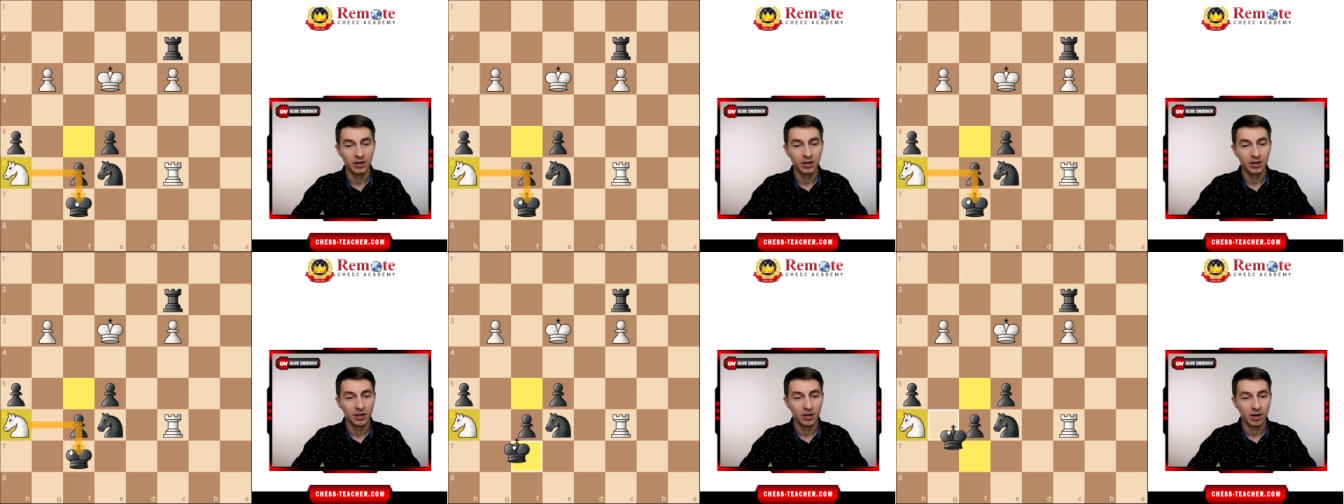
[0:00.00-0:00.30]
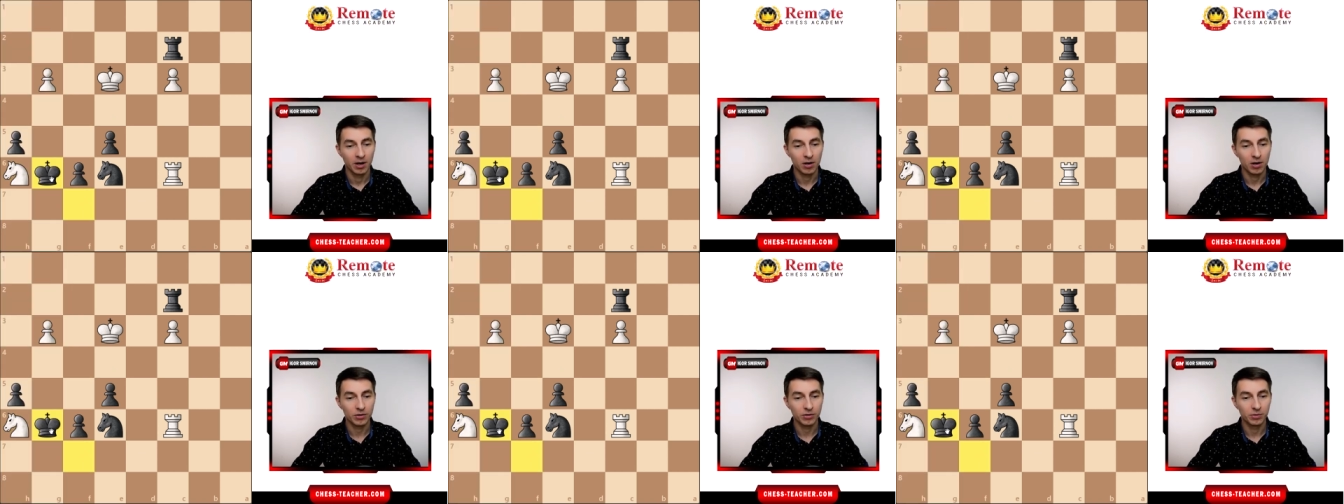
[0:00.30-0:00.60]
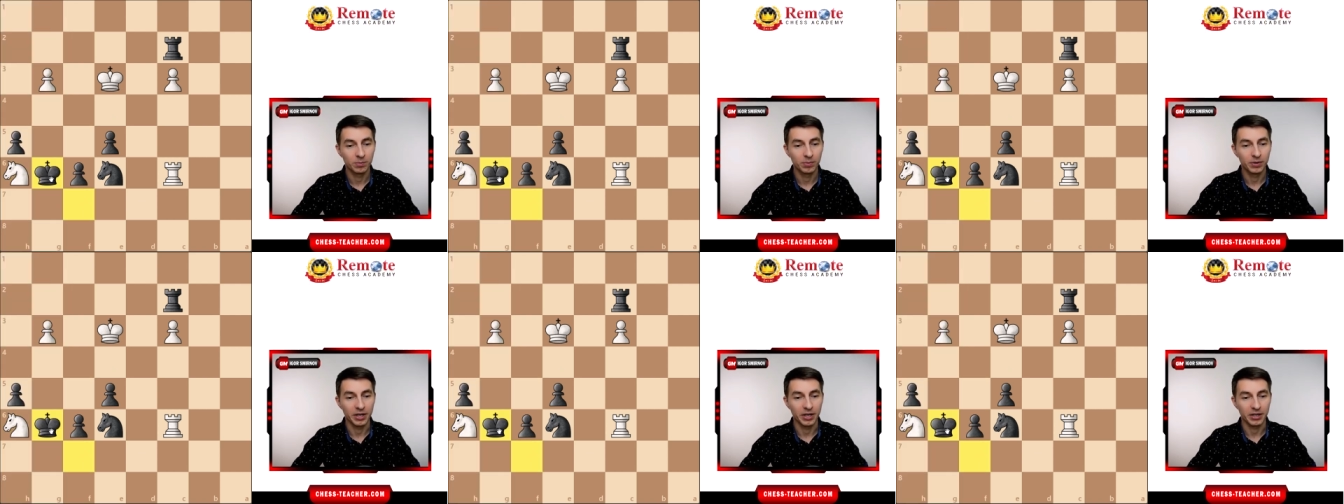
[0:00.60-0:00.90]
Carlsen
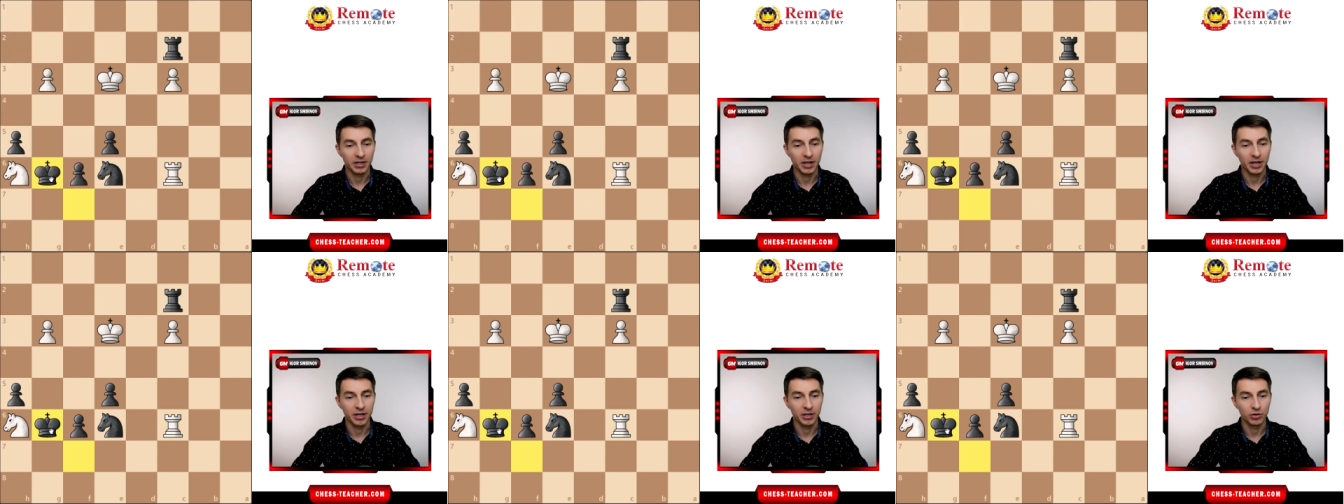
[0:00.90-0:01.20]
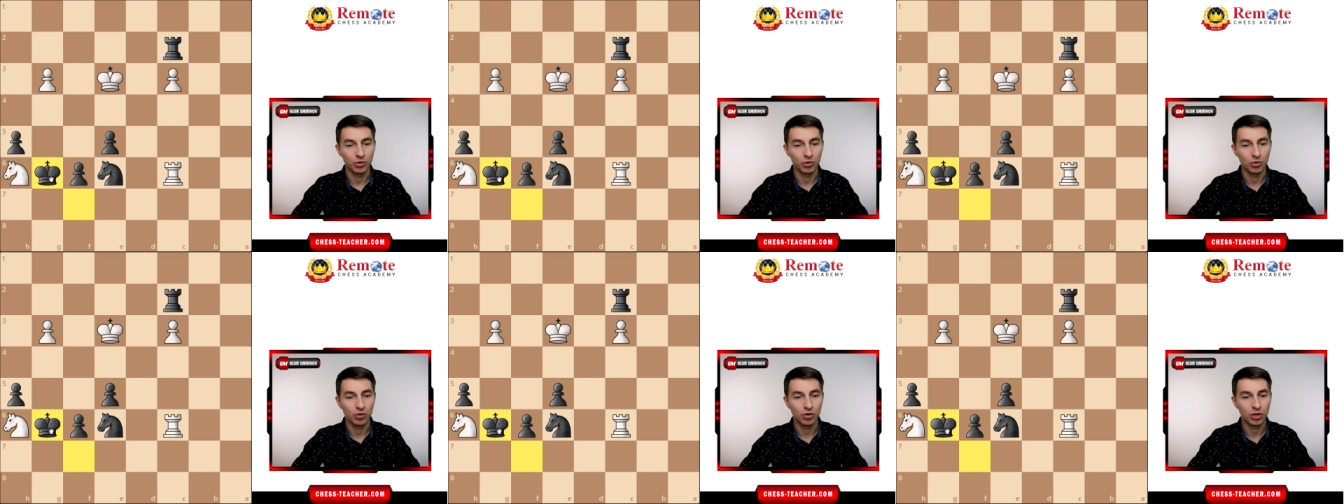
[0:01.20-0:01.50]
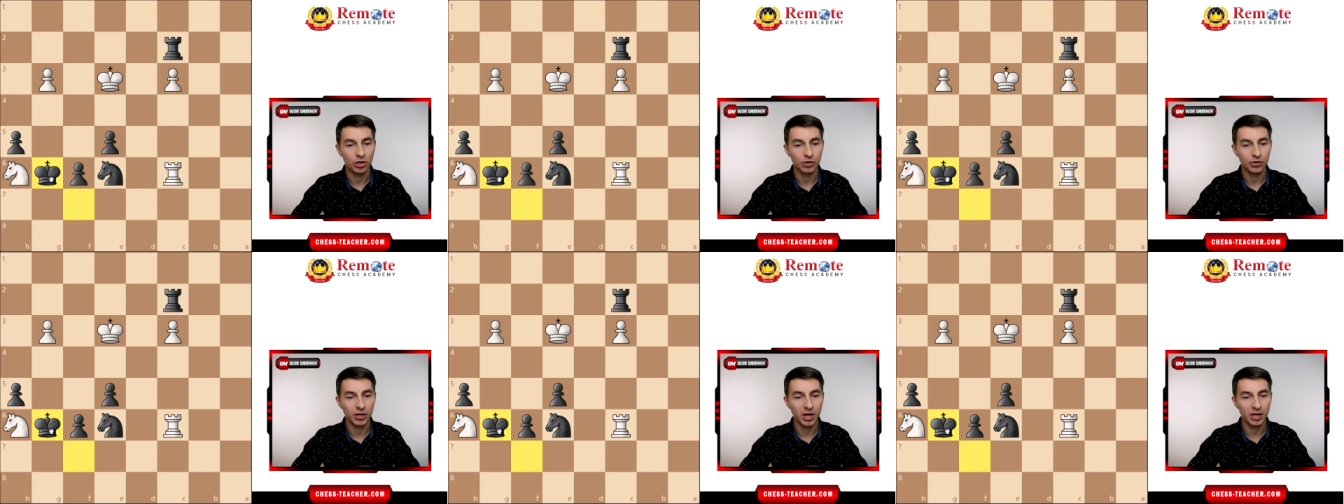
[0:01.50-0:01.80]
played king to
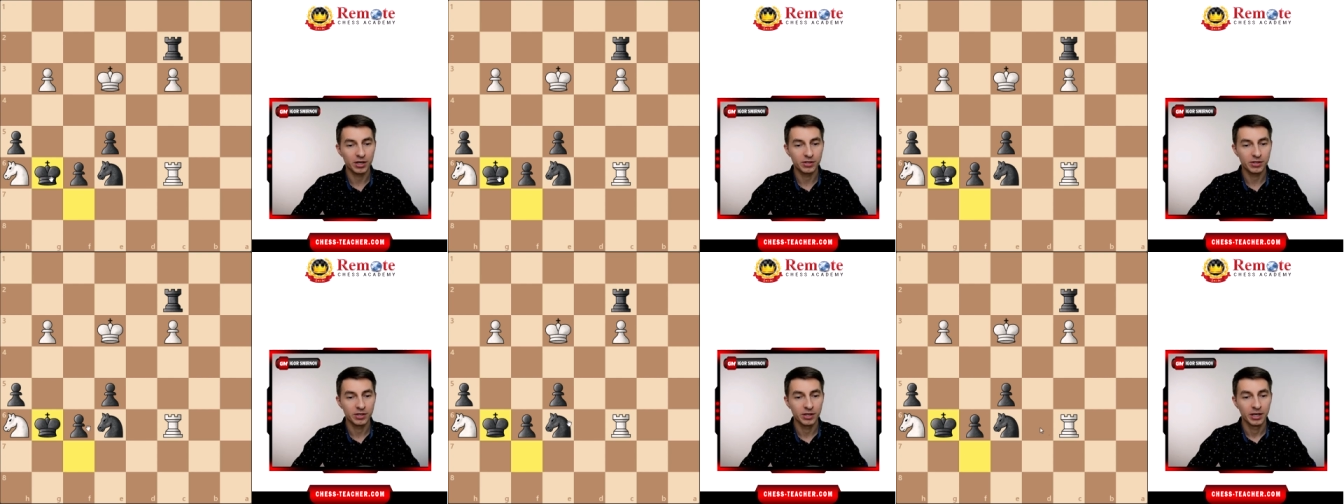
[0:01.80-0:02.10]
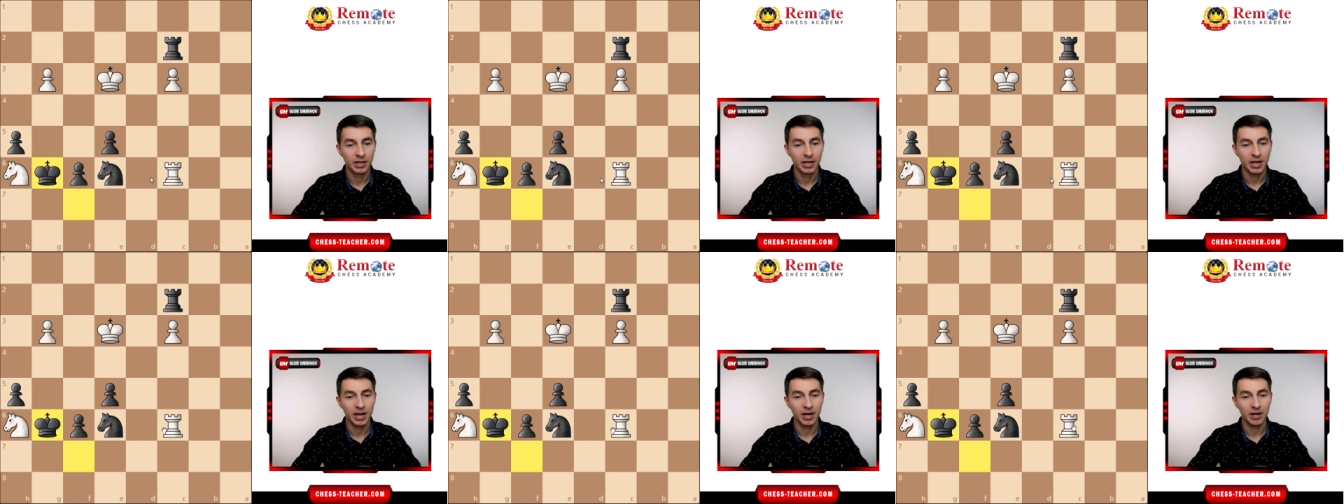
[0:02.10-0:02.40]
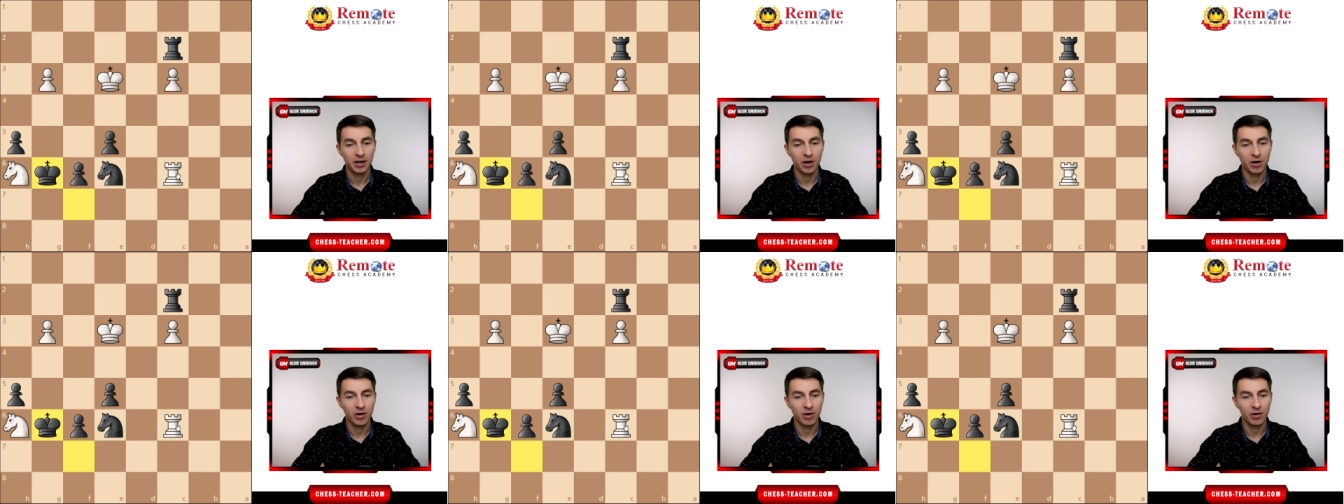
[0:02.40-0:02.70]
g6, and
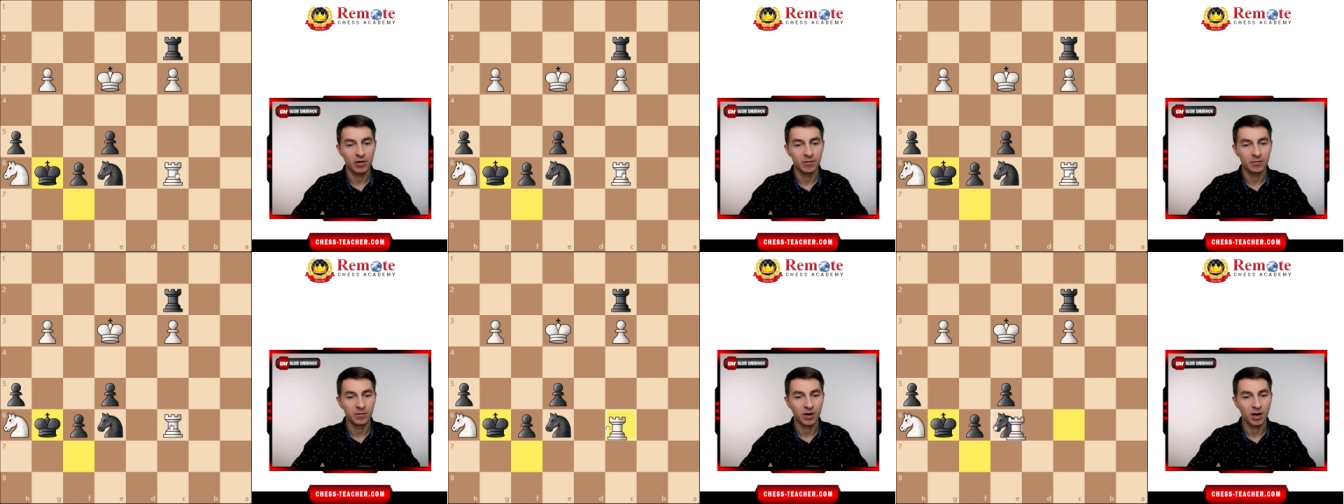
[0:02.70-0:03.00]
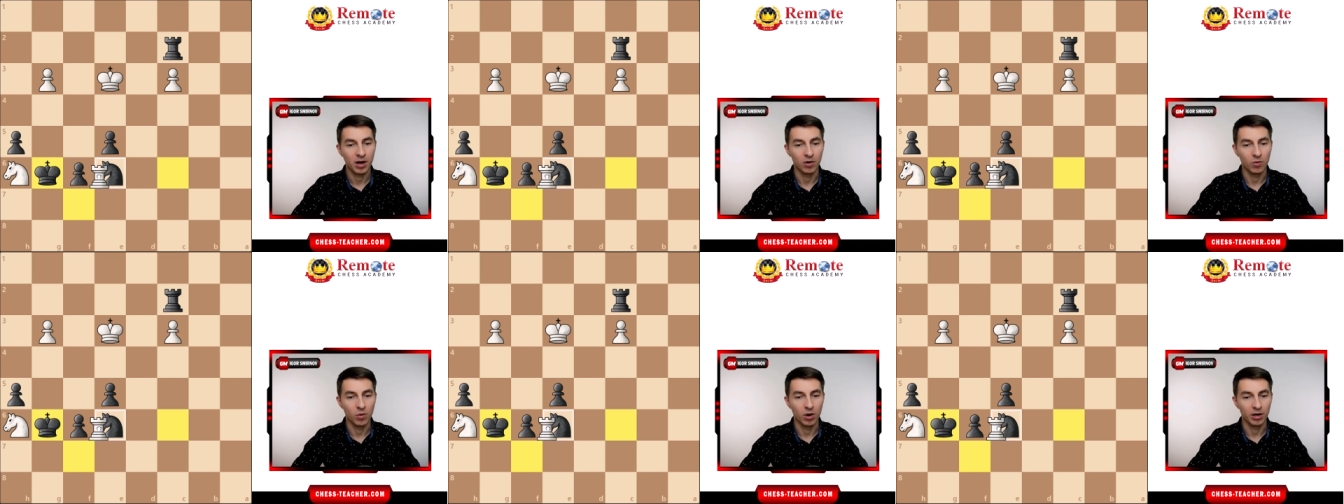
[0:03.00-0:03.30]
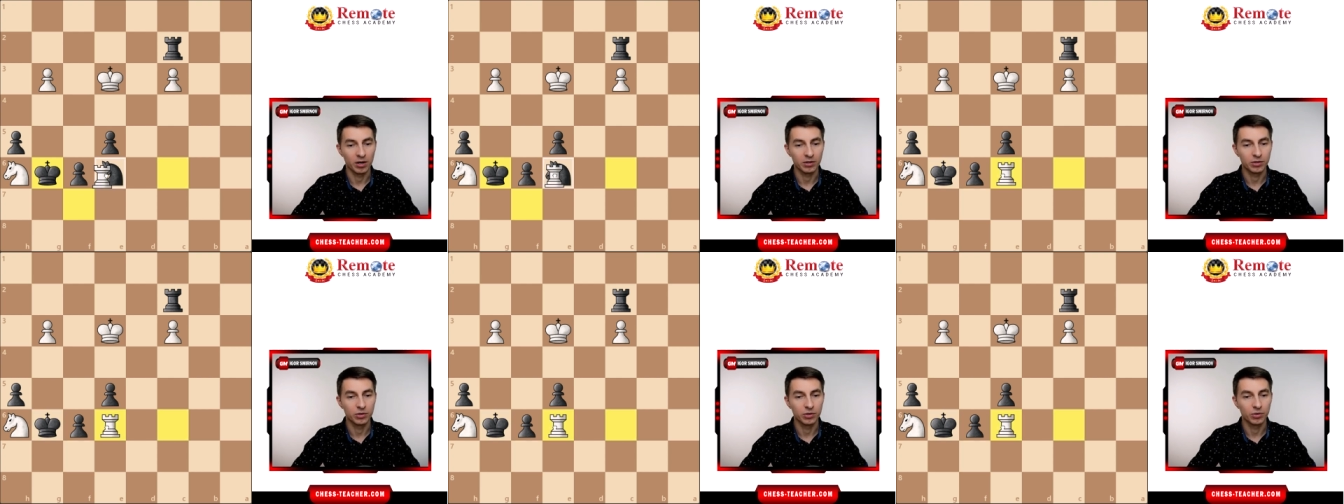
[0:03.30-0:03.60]
here
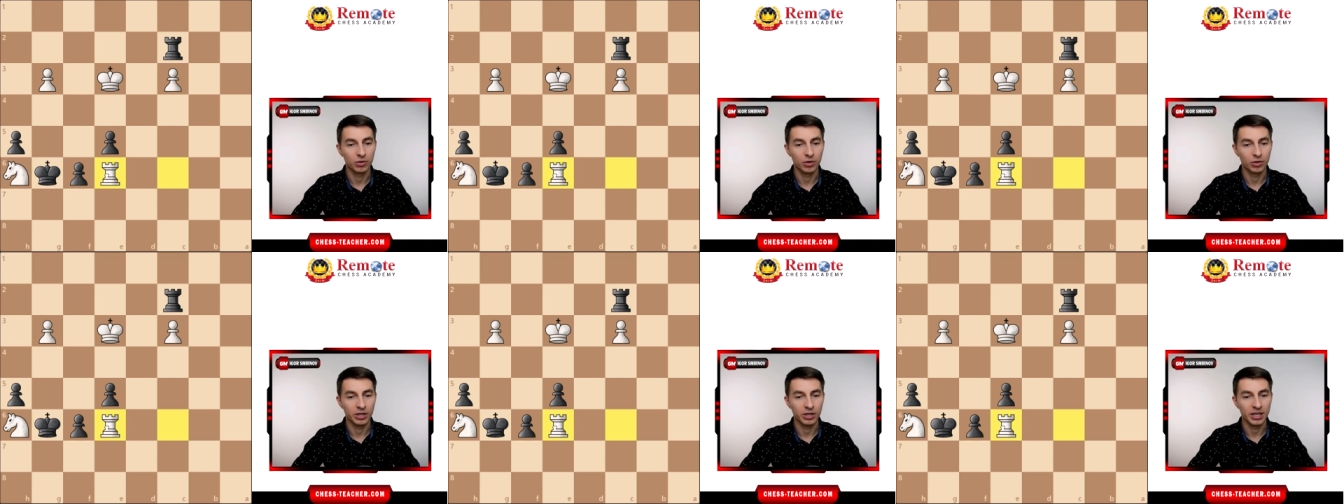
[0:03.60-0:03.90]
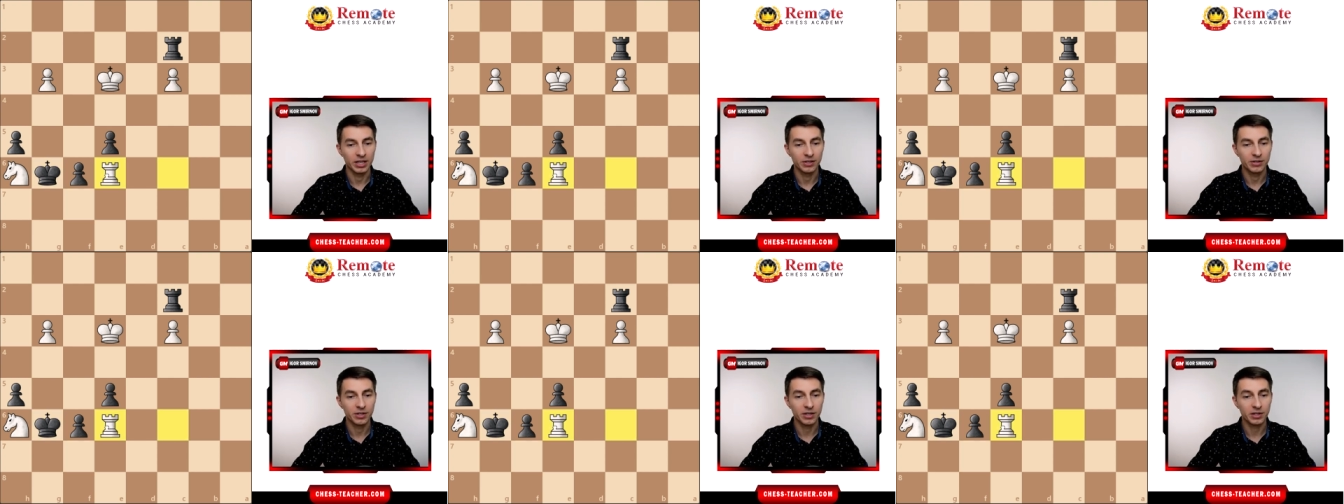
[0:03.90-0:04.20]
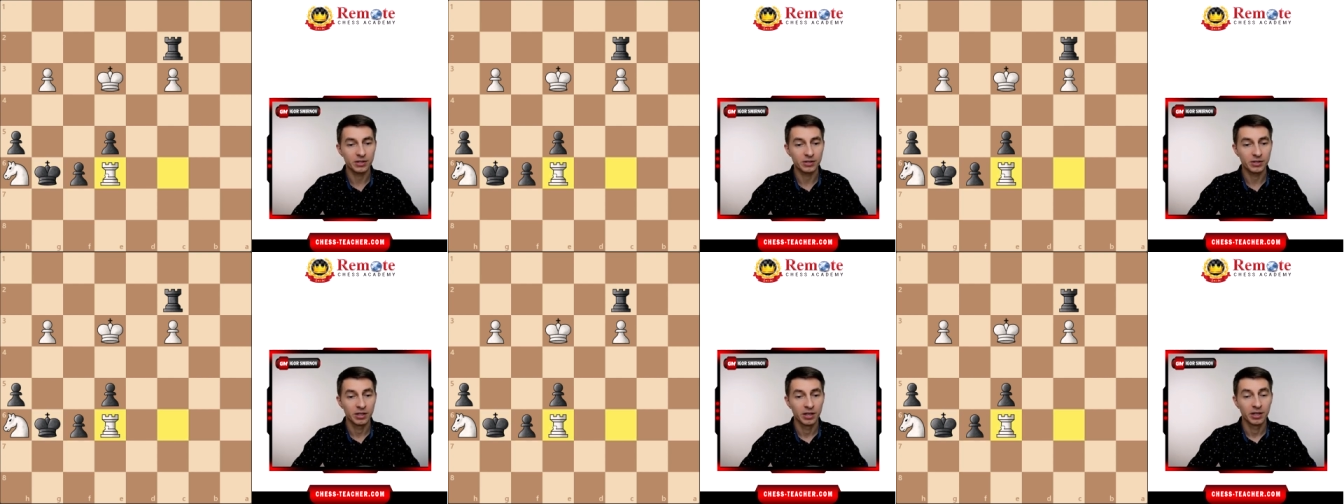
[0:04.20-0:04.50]
Caruana took on
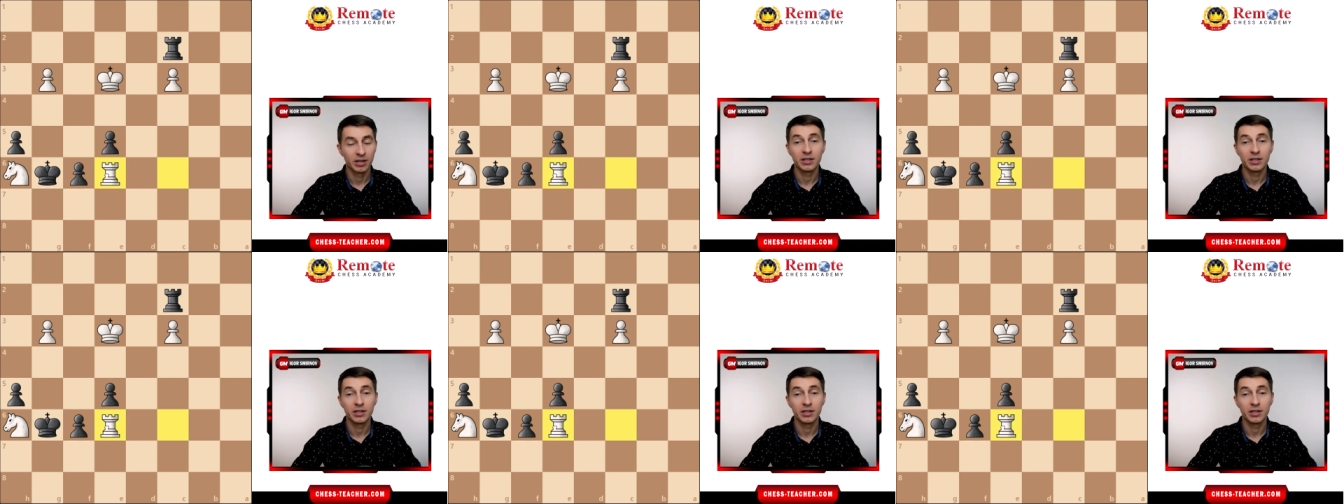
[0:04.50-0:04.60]
a6.